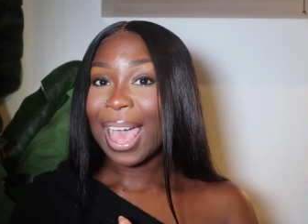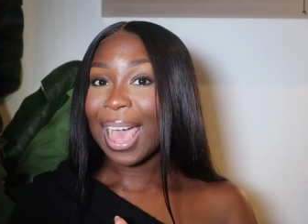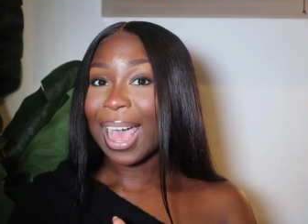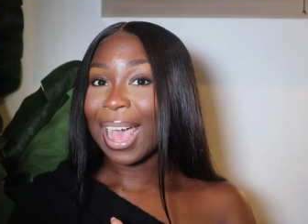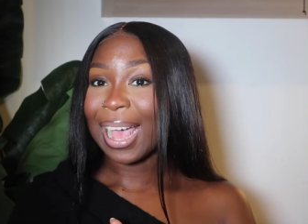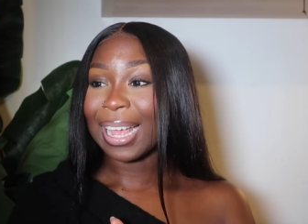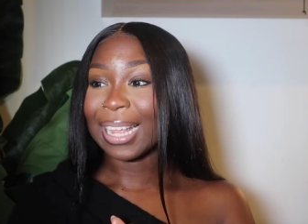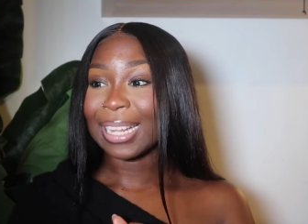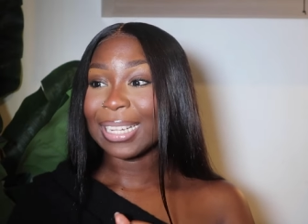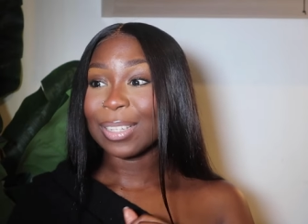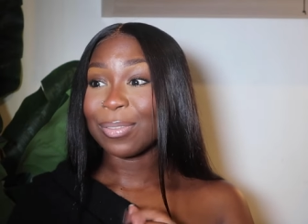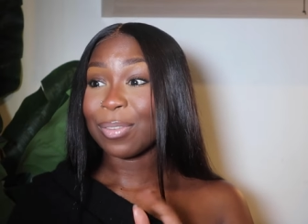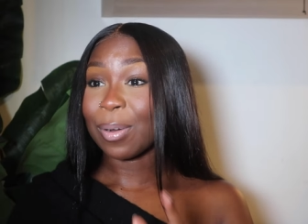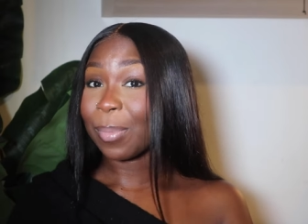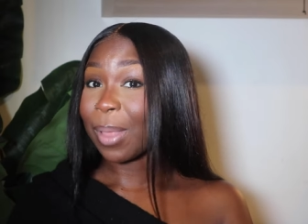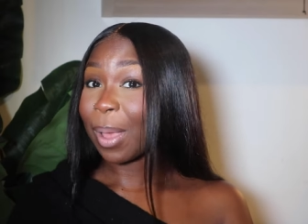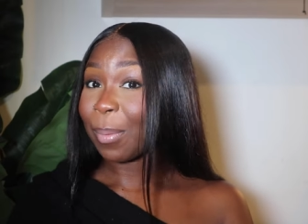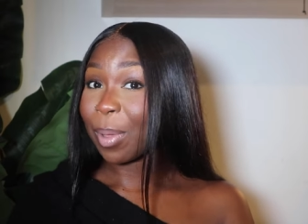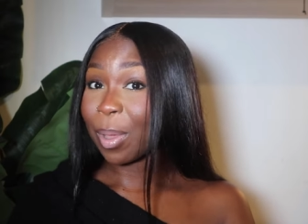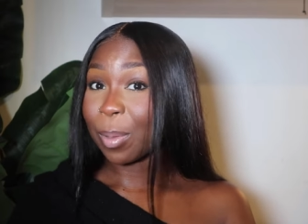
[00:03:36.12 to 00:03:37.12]
And
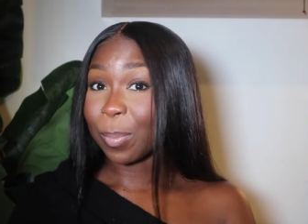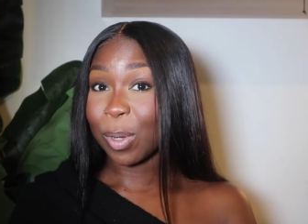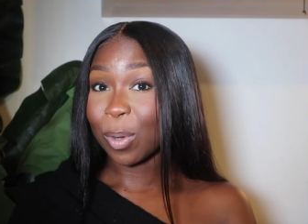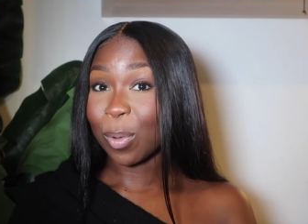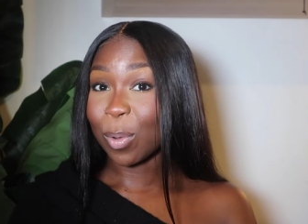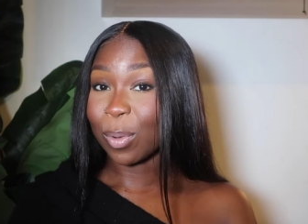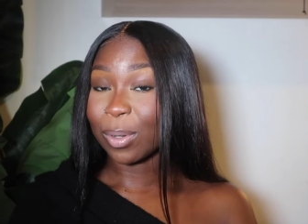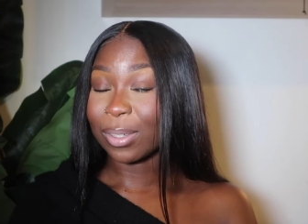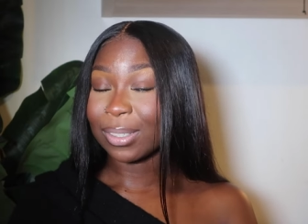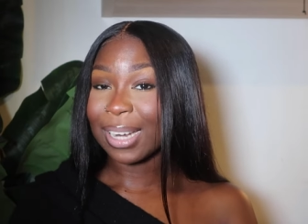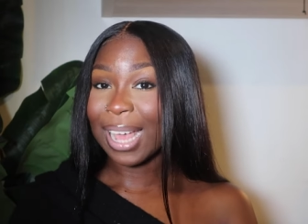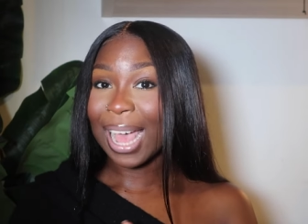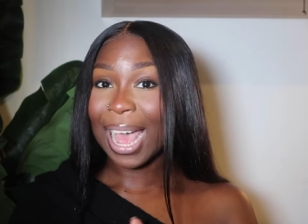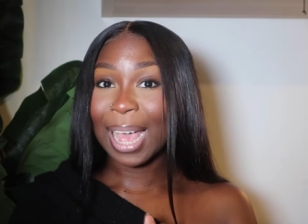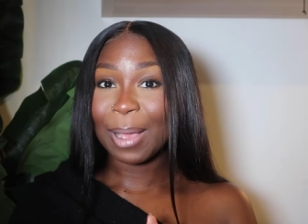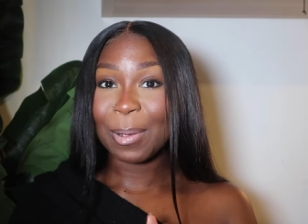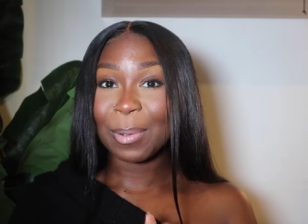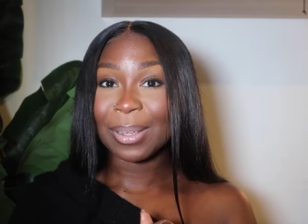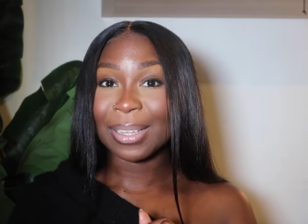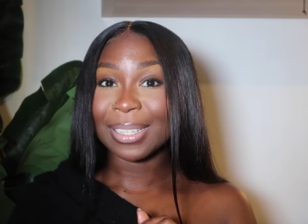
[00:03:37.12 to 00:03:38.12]
from that moment on,
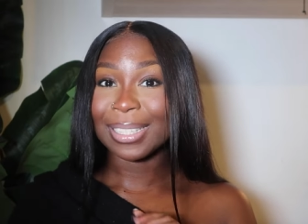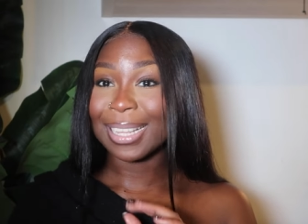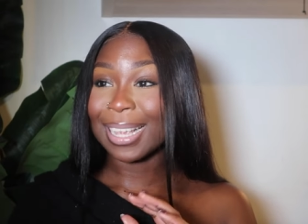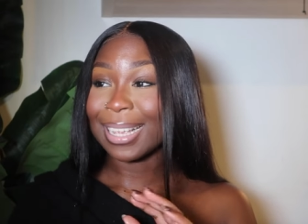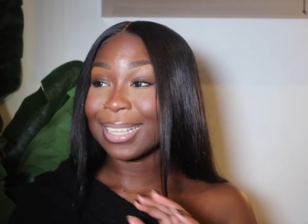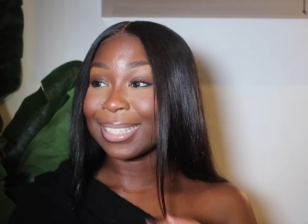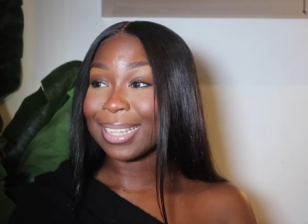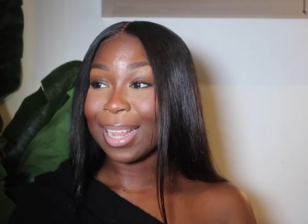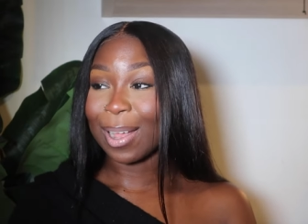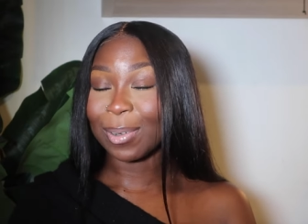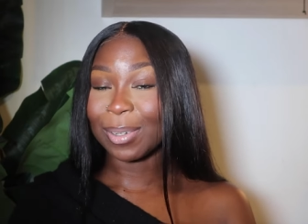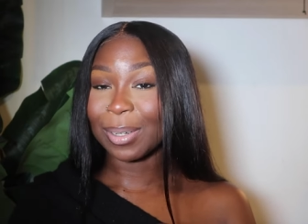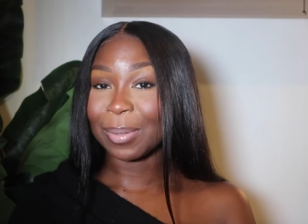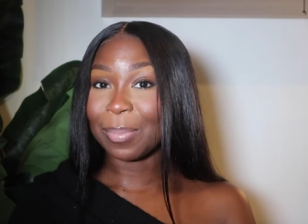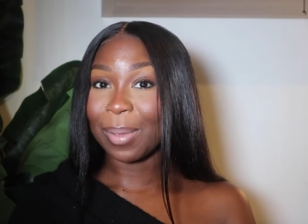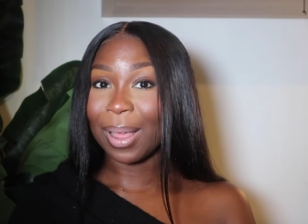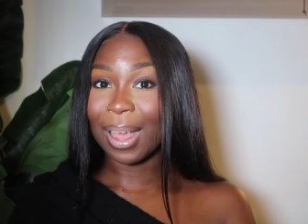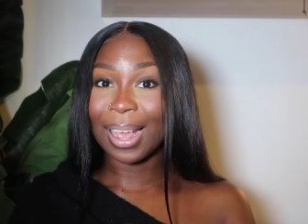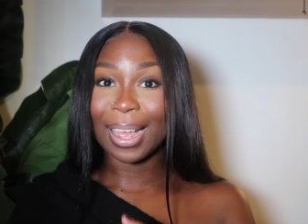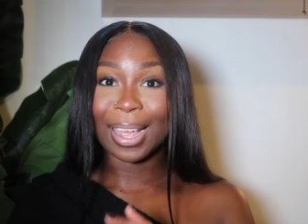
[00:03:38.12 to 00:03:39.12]
I was
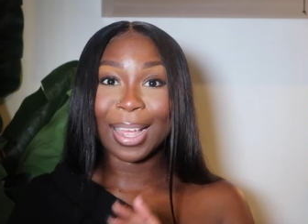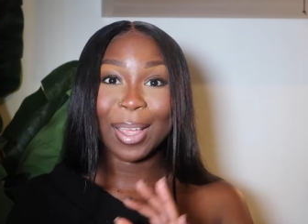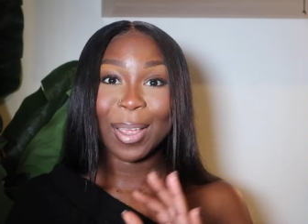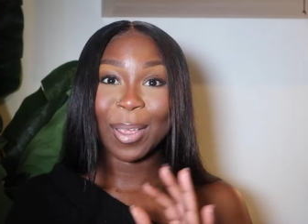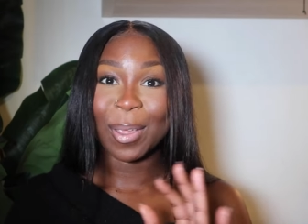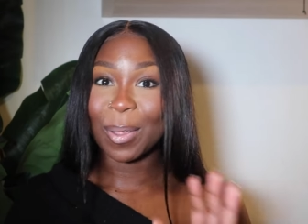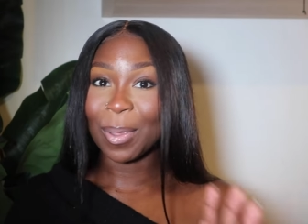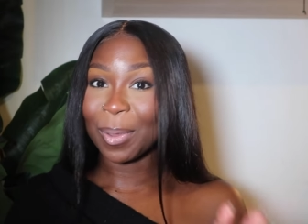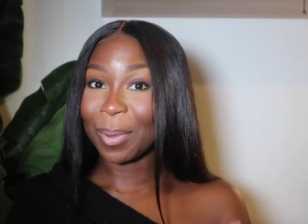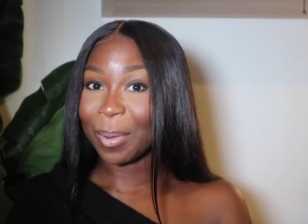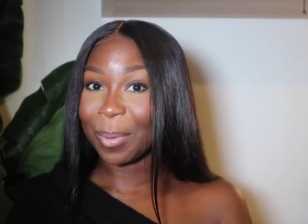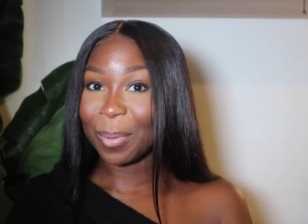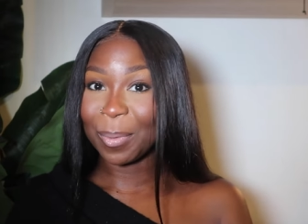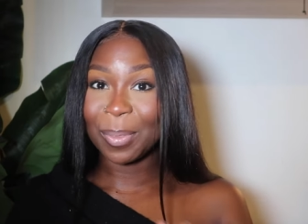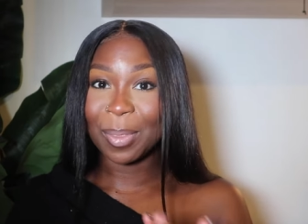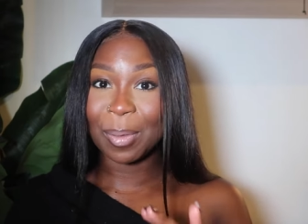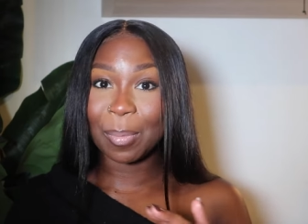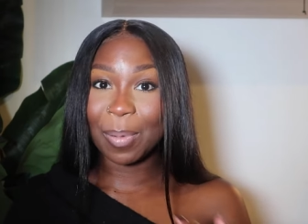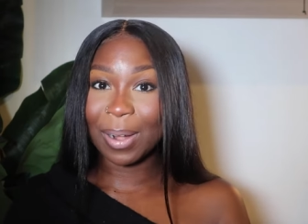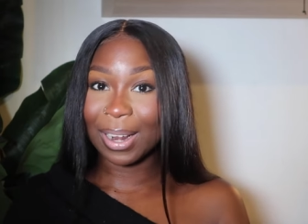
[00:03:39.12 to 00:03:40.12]
astounded by who
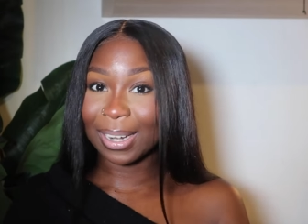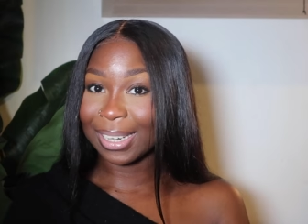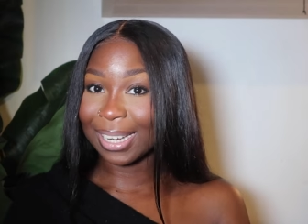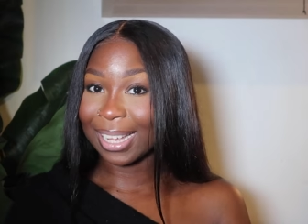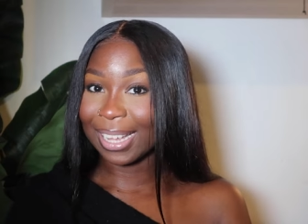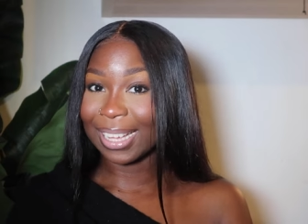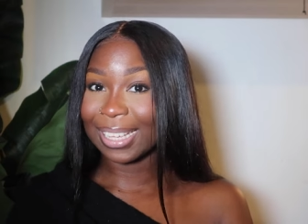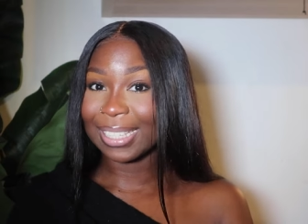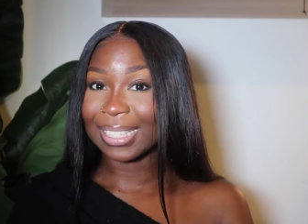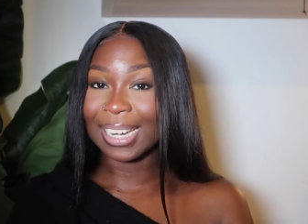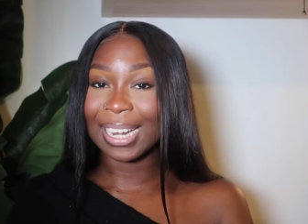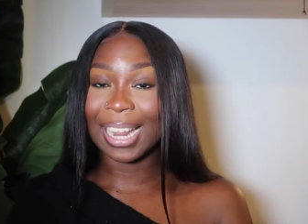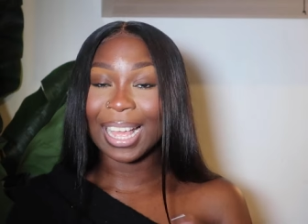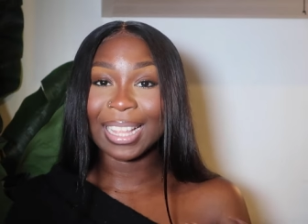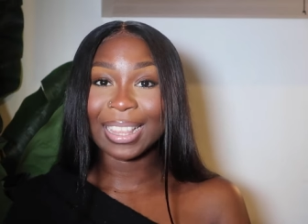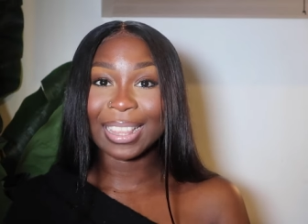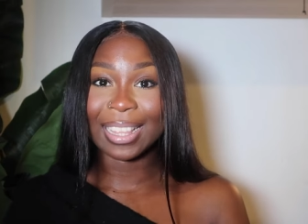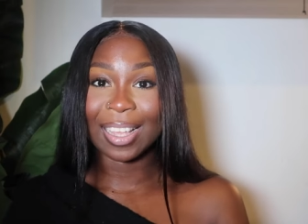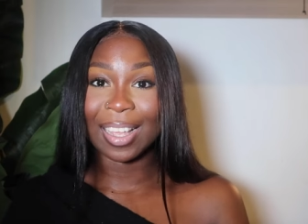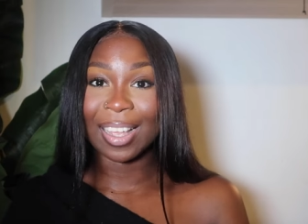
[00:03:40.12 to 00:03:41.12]
the brand is and
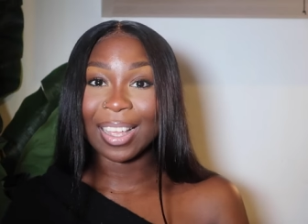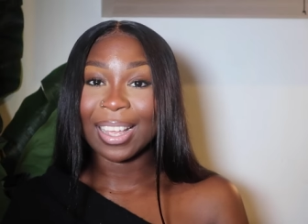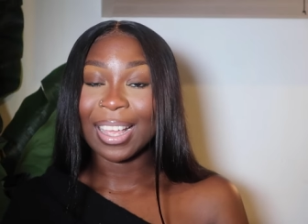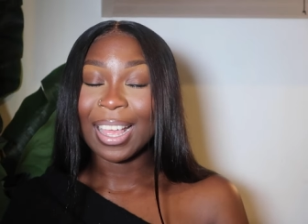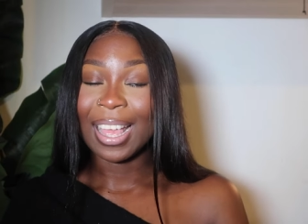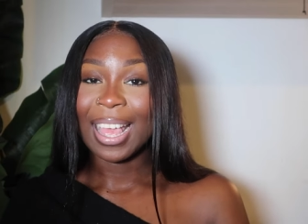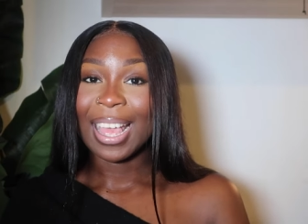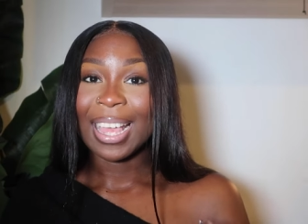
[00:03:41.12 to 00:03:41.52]
like the